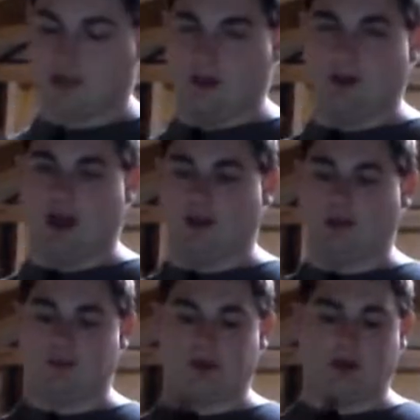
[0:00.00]
has come in
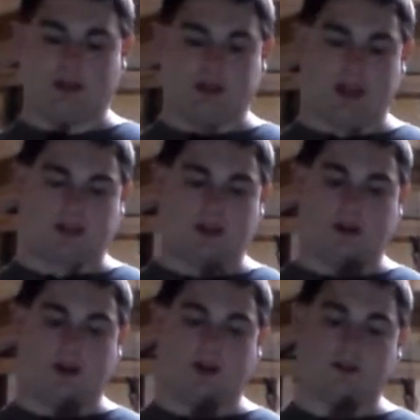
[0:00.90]
handy as well. It's
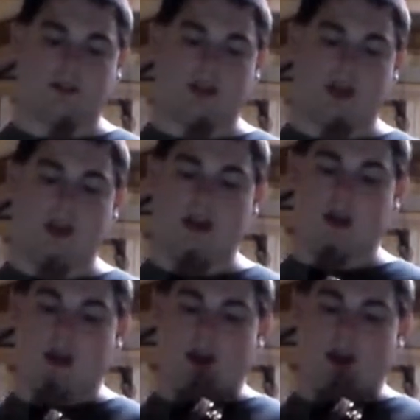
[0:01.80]
XLR to RCA.